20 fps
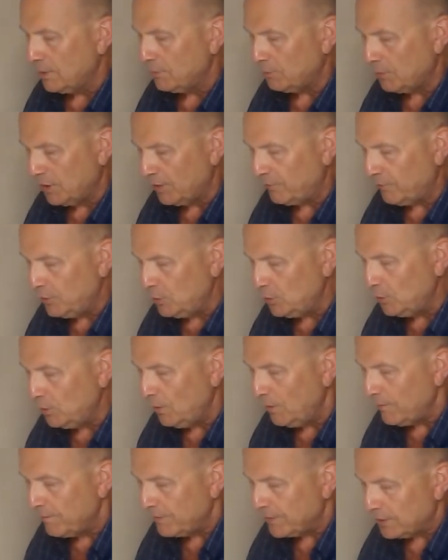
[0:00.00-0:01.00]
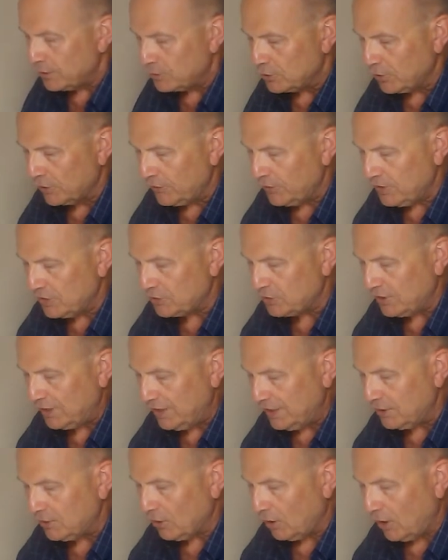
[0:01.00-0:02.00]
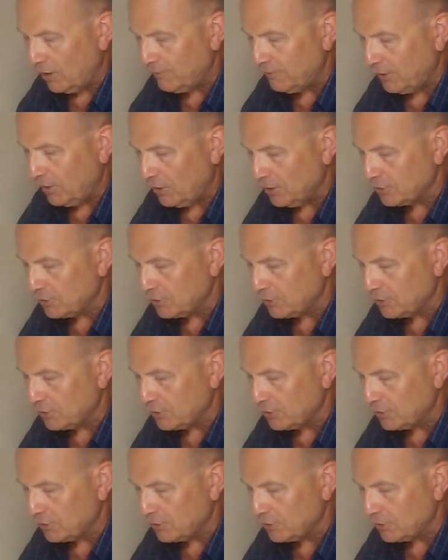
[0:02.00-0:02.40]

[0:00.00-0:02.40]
But if you took this end off,